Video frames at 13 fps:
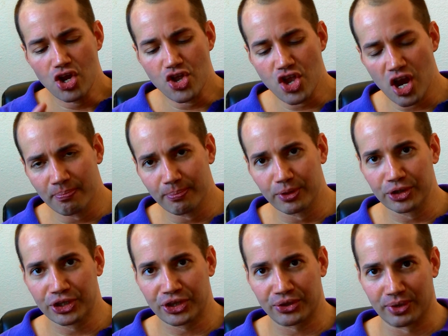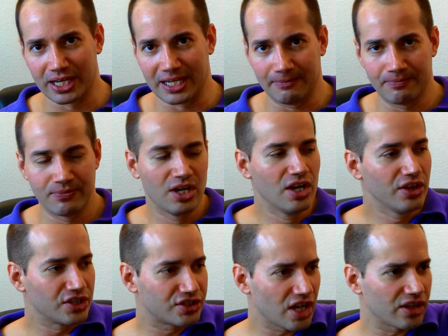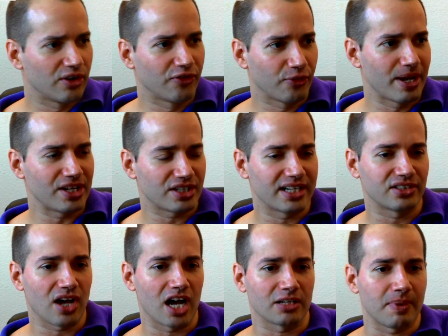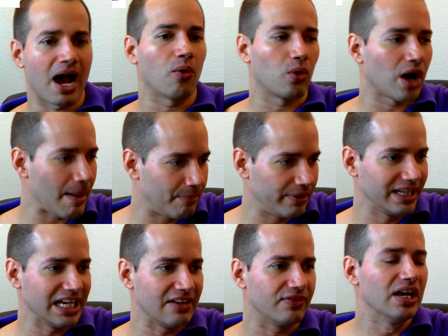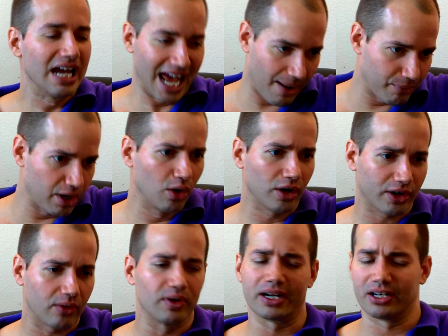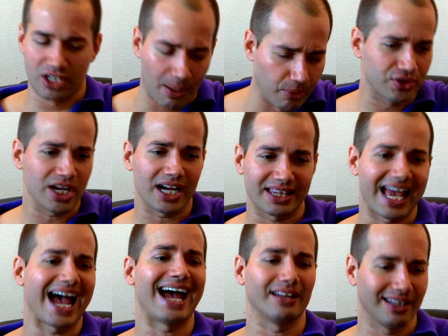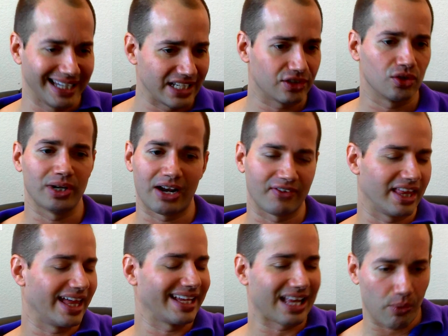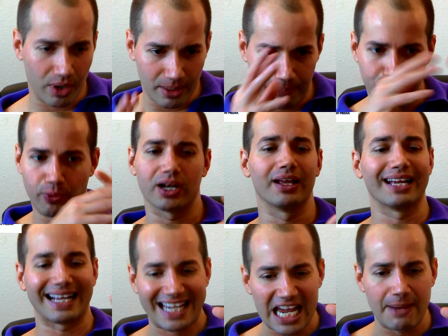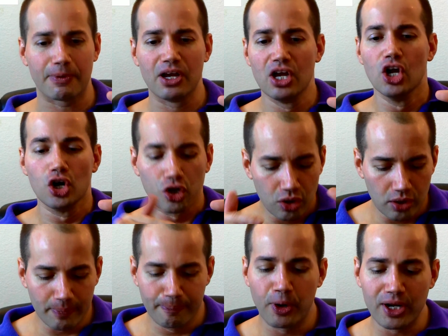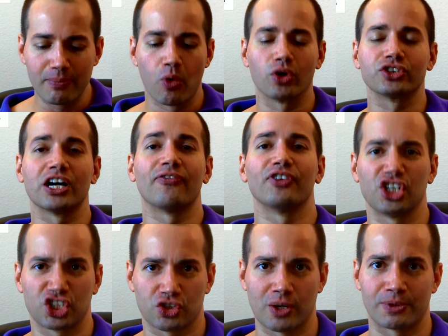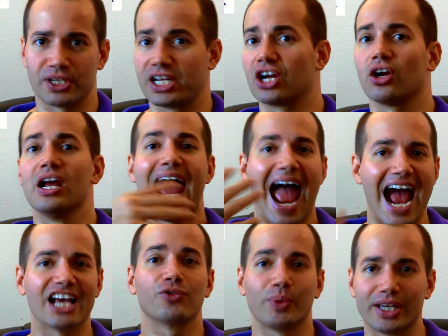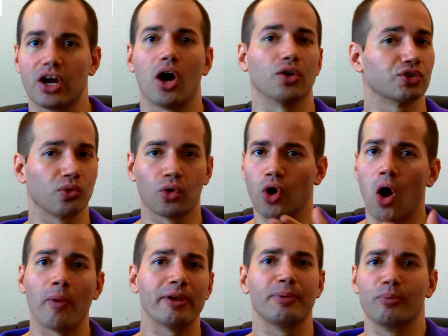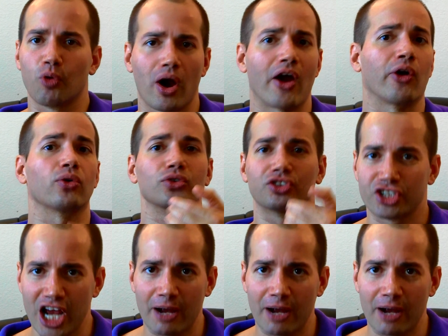Number three. This other information I talked about where I believe, and I'm going to double check that, link to it, everything like that. We're going to keep putting more stuff in the description here as we go. So there will always be more articles.